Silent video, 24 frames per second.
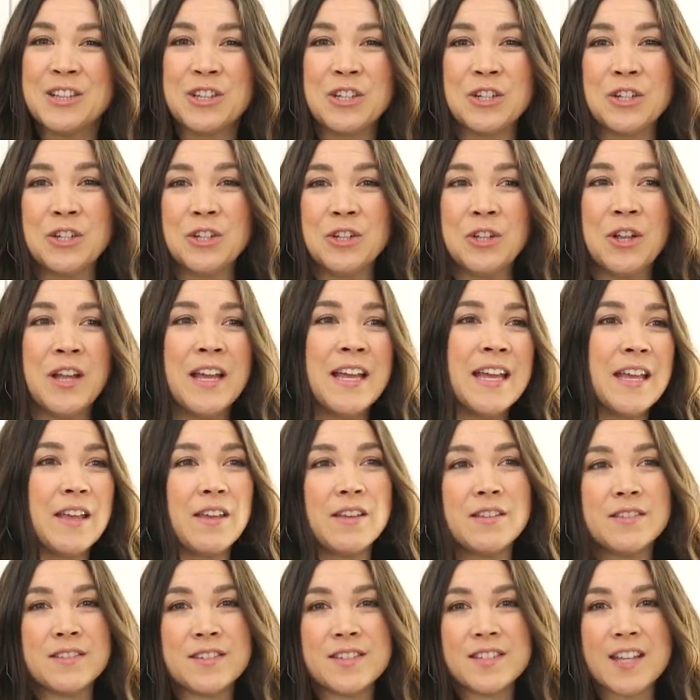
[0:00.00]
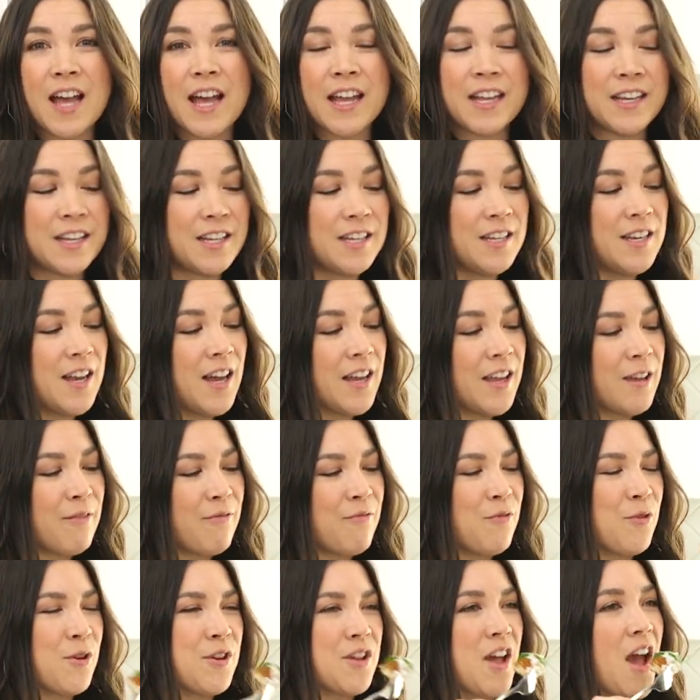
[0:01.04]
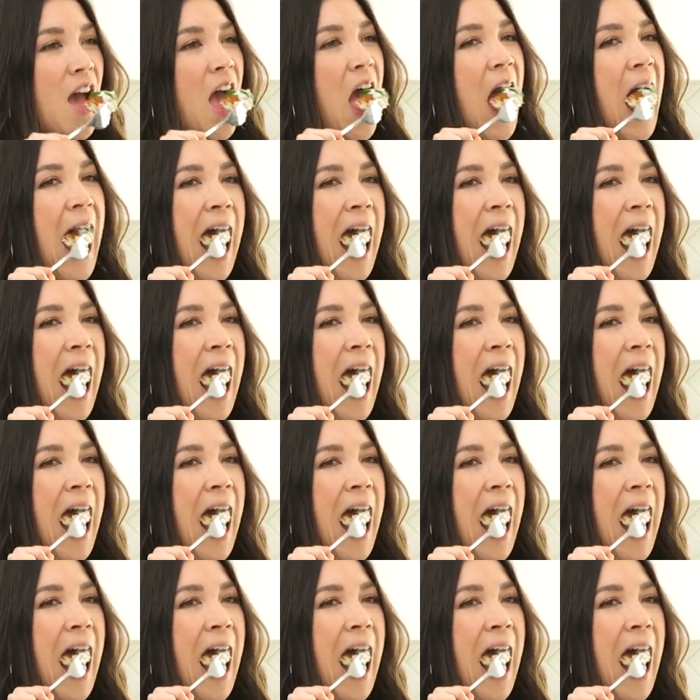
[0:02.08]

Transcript: Little inside-y nugget for you.